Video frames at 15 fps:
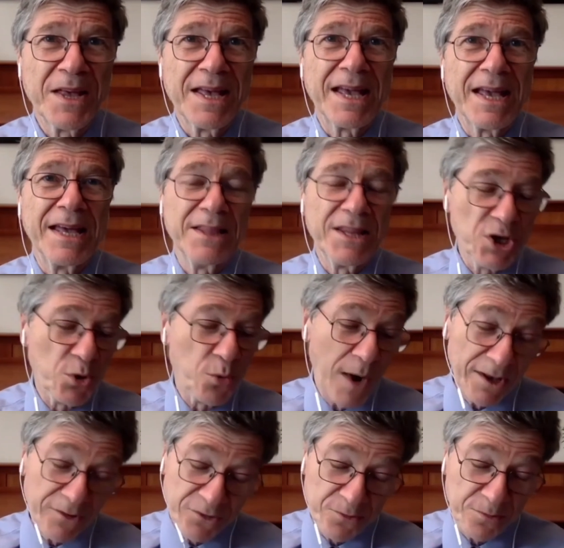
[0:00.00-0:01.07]
In the
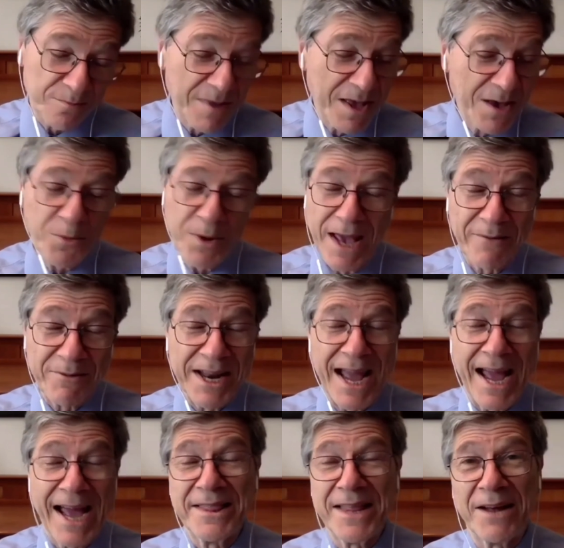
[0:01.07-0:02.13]
US, we haven't
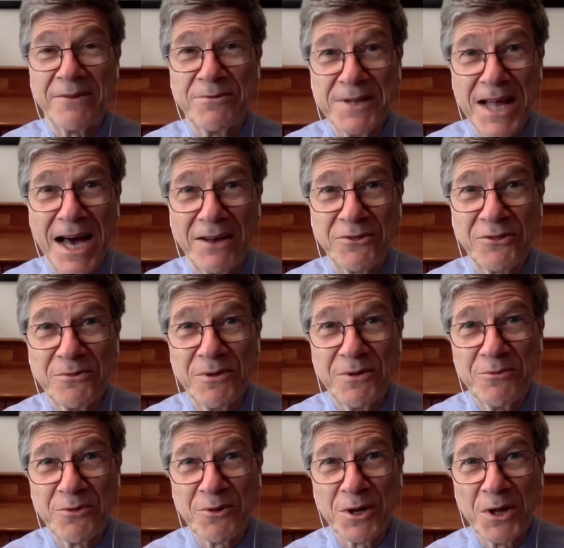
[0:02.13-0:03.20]
had that philosophy
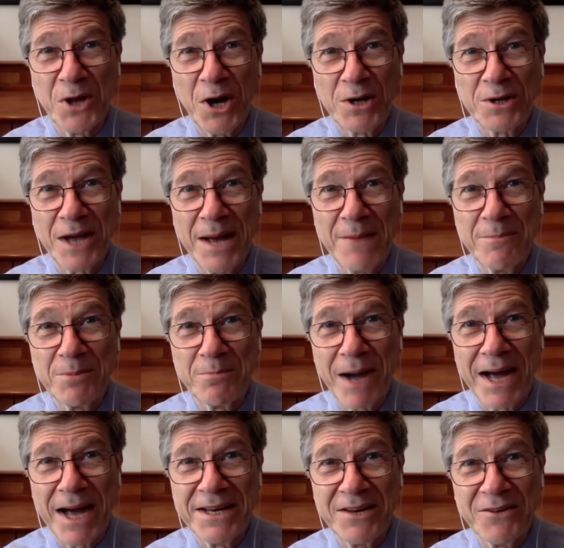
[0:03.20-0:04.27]
for a long time, but
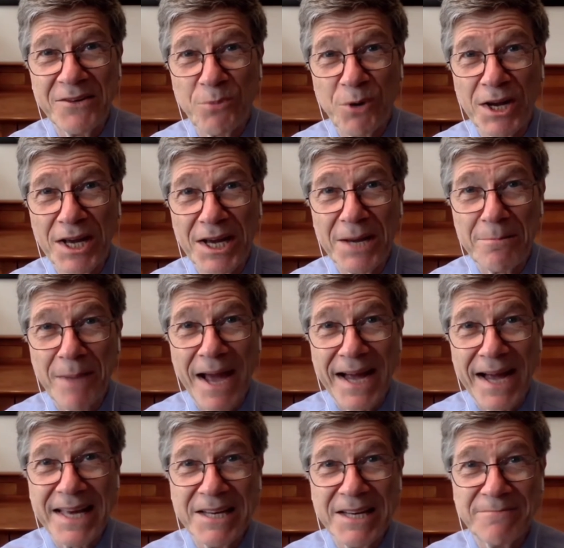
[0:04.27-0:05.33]
Biden is bringing it
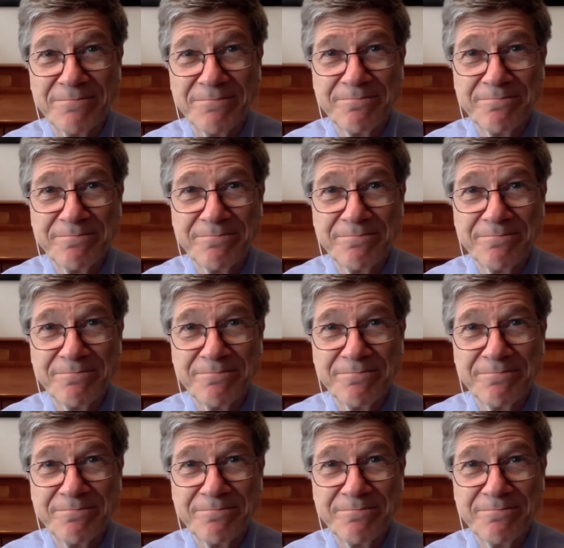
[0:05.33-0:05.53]
back in.